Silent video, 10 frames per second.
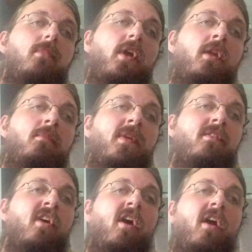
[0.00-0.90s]
and be
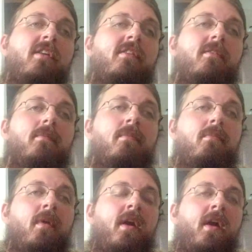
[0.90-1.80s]
taught
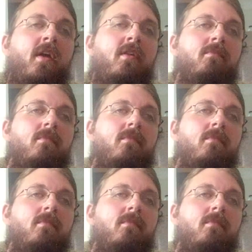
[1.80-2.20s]
by